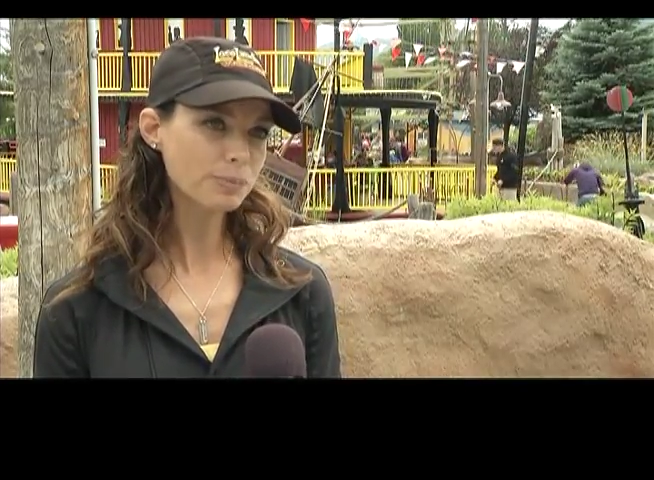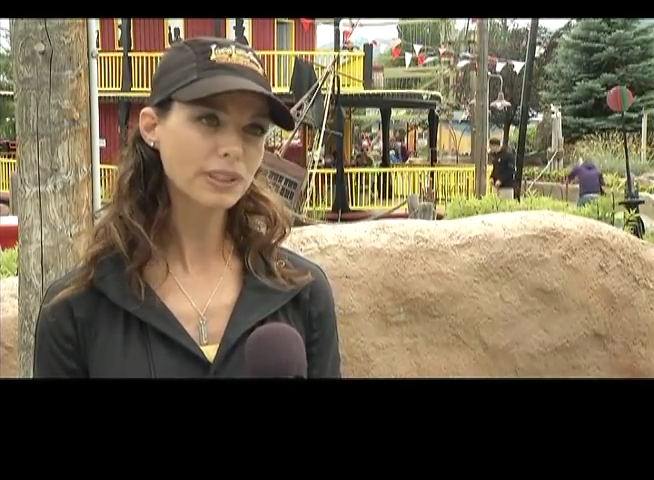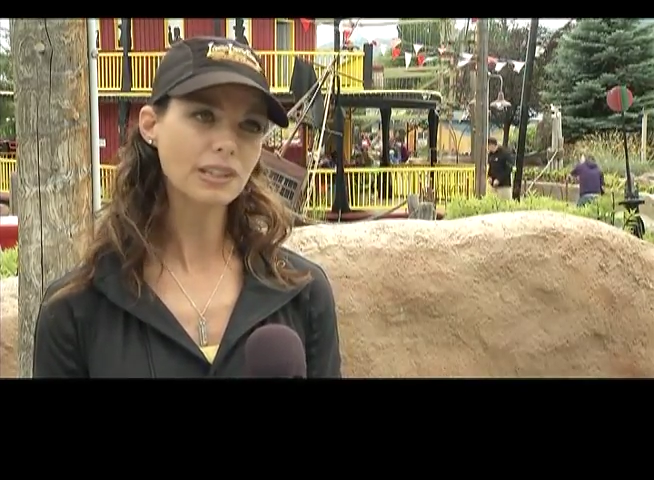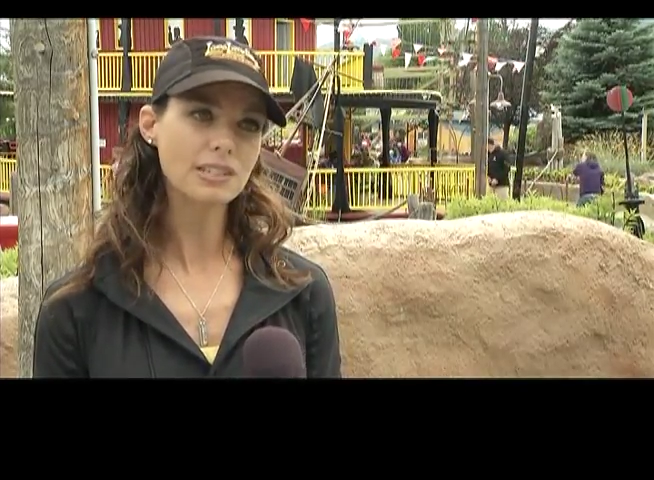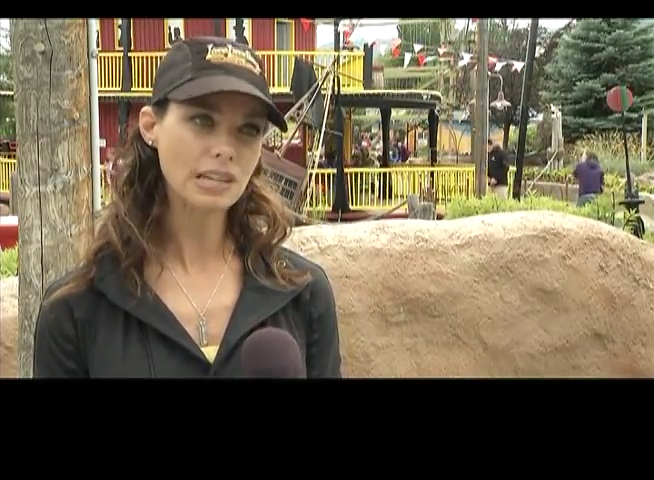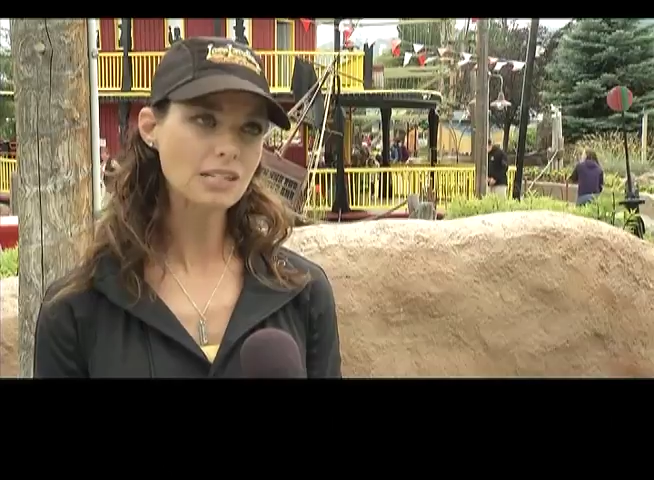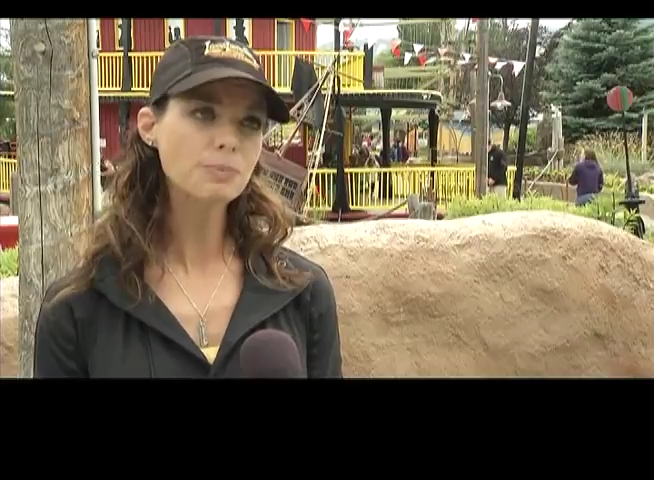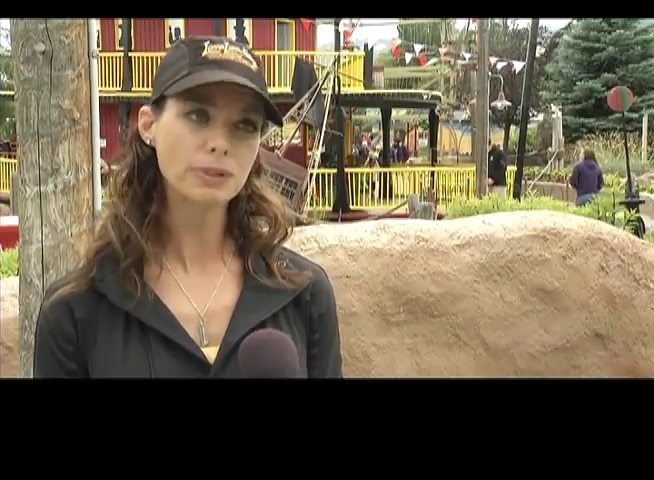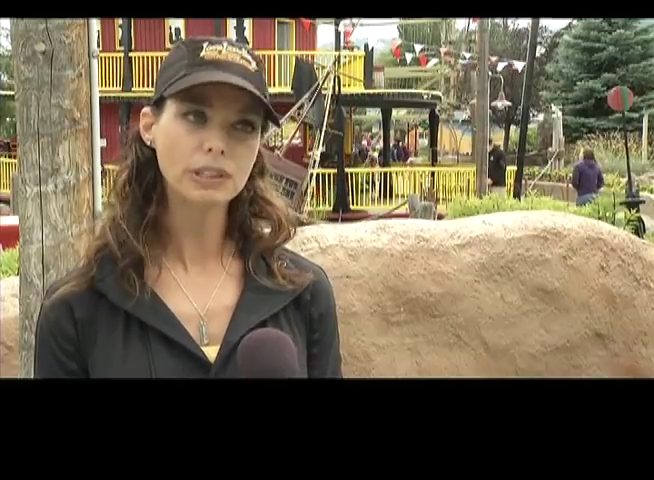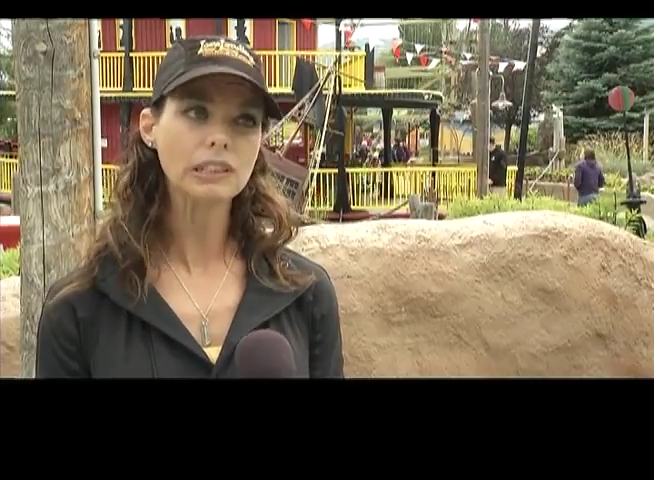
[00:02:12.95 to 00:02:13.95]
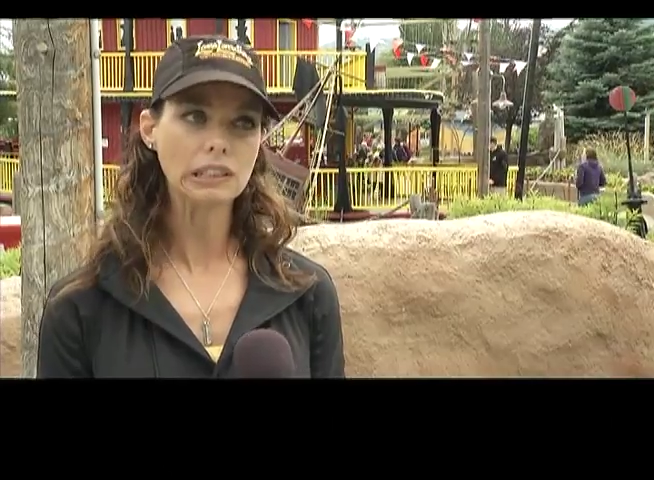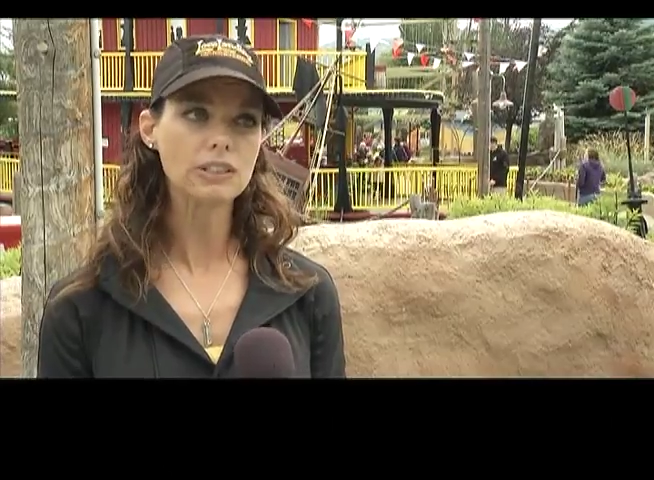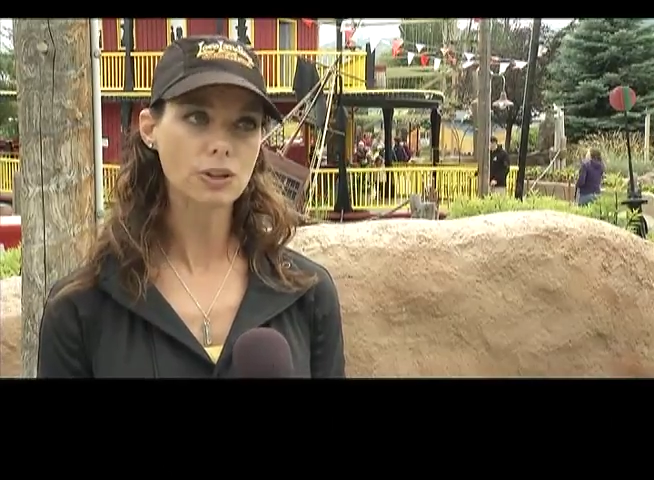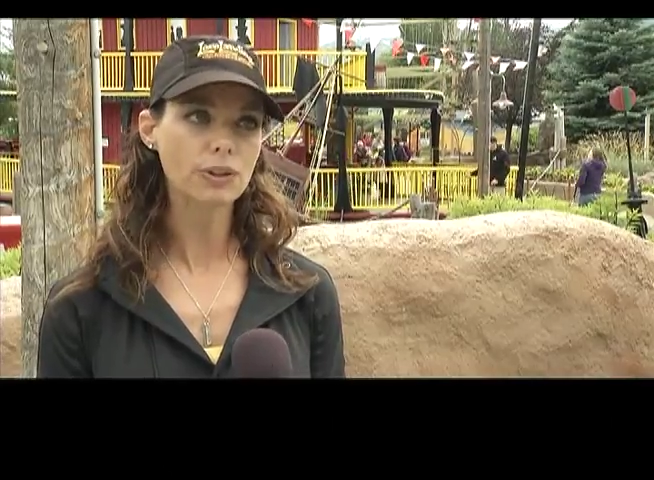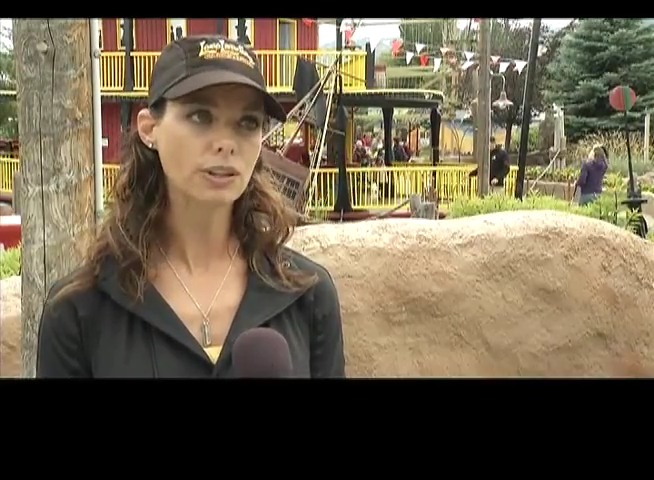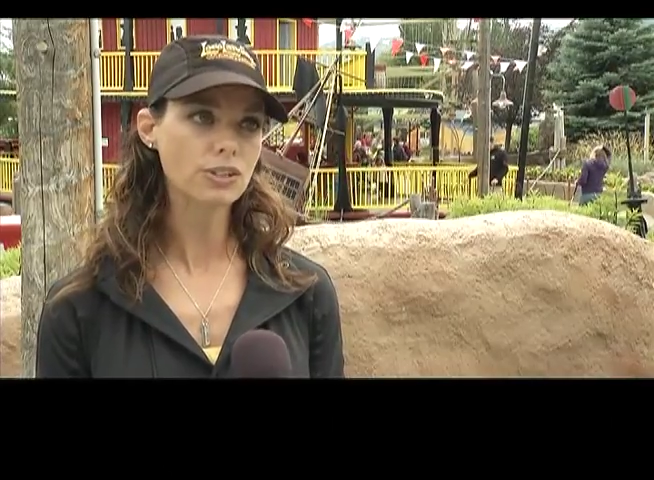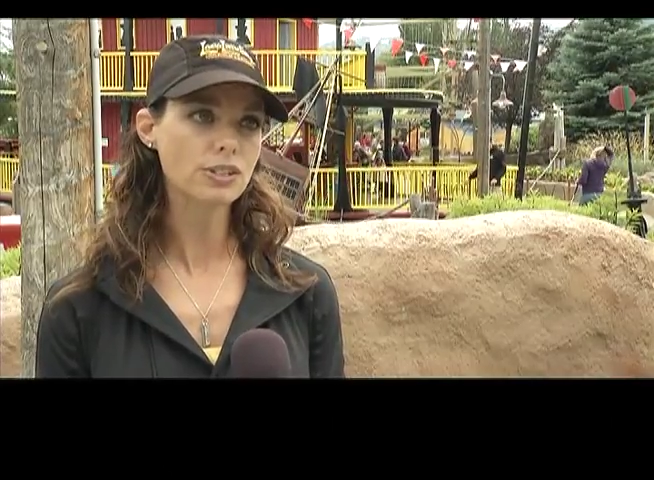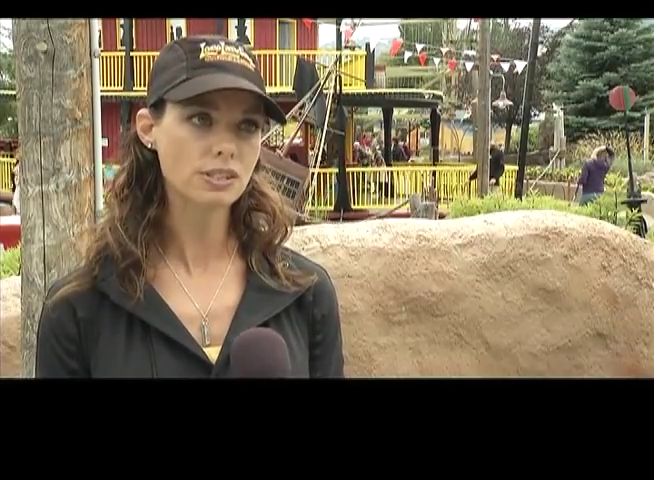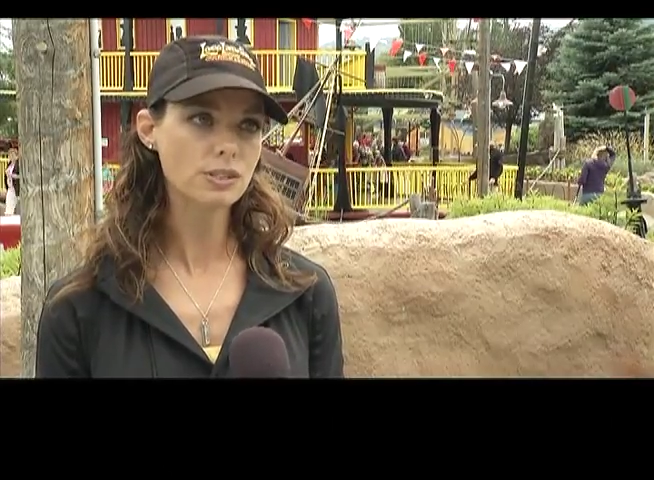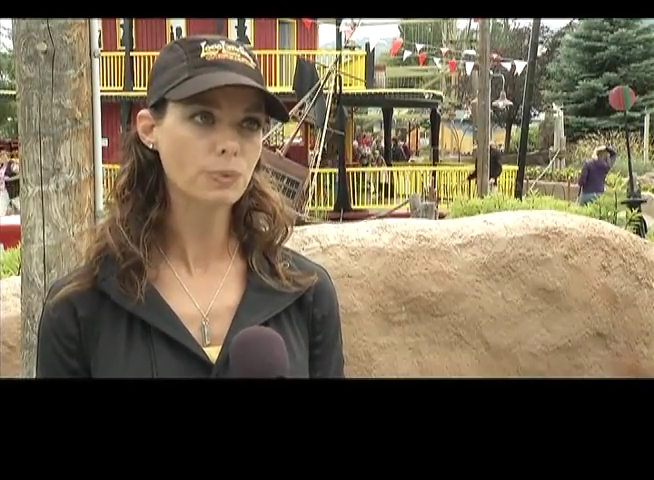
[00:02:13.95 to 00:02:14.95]
but they desperately need
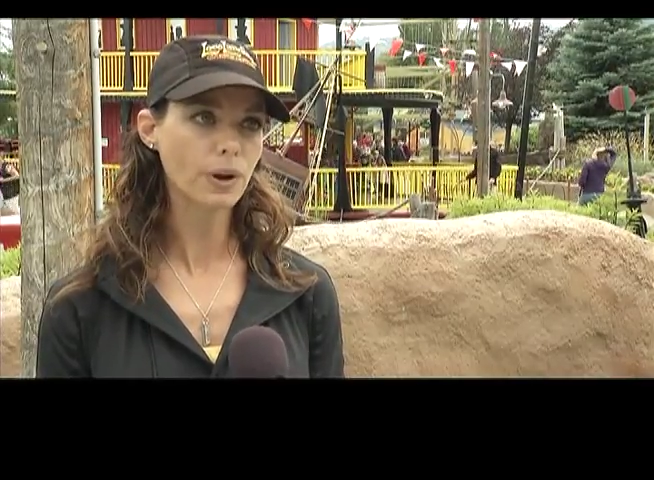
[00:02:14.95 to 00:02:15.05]
donations as